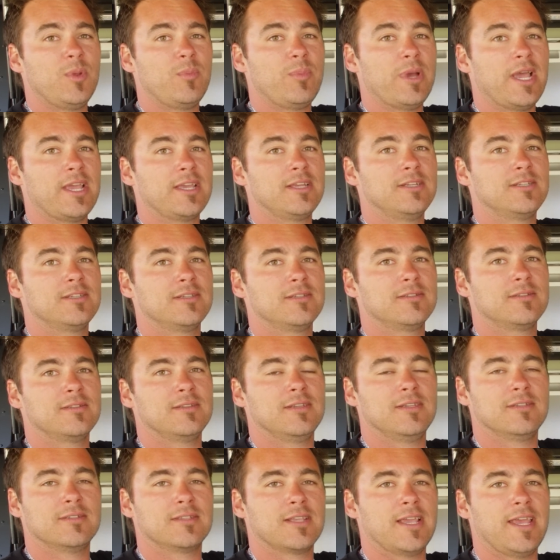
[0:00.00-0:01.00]
packages
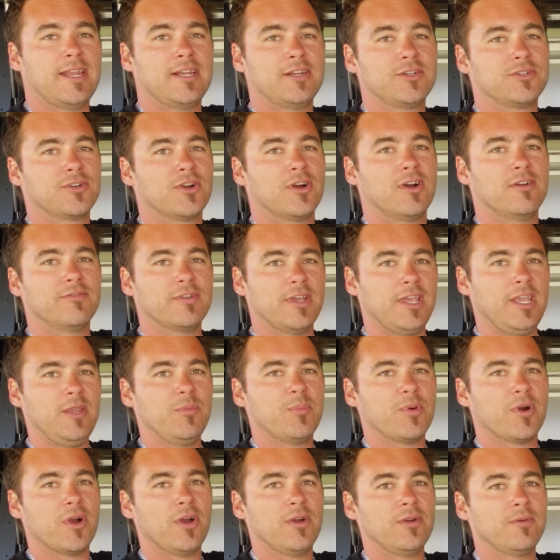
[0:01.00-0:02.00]
is the Enerdrive
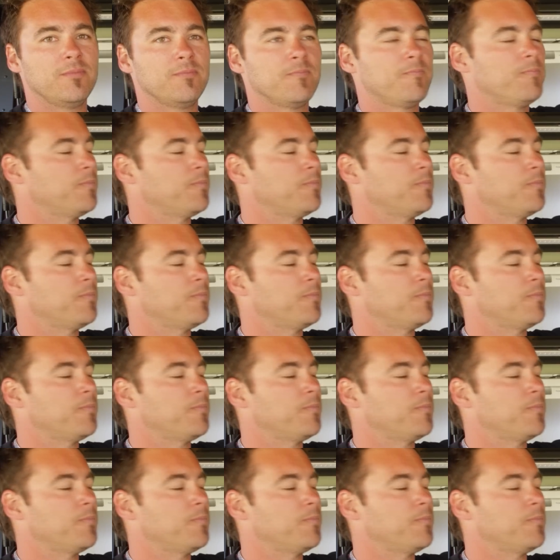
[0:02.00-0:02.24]
ePro,